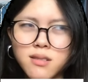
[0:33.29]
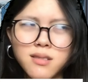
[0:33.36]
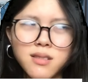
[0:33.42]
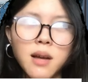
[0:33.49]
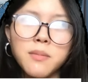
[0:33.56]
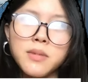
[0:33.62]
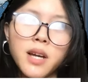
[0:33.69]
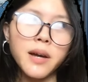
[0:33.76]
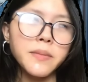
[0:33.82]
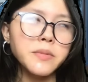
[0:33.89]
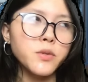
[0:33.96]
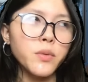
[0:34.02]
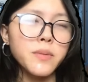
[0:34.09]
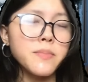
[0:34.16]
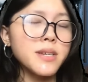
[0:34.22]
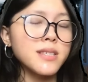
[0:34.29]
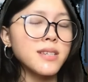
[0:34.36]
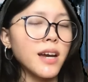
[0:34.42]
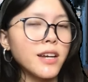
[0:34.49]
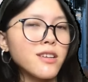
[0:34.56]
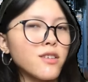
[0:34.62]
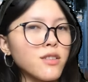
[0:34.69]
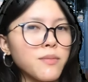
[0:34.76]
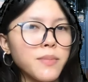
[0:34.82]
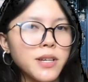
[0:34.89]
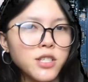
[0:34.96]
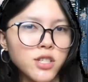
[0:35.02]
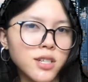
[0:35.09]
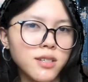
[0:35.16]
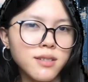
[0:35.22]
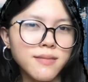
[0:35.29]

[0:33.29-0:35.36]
sometimes we'd be tight on budget.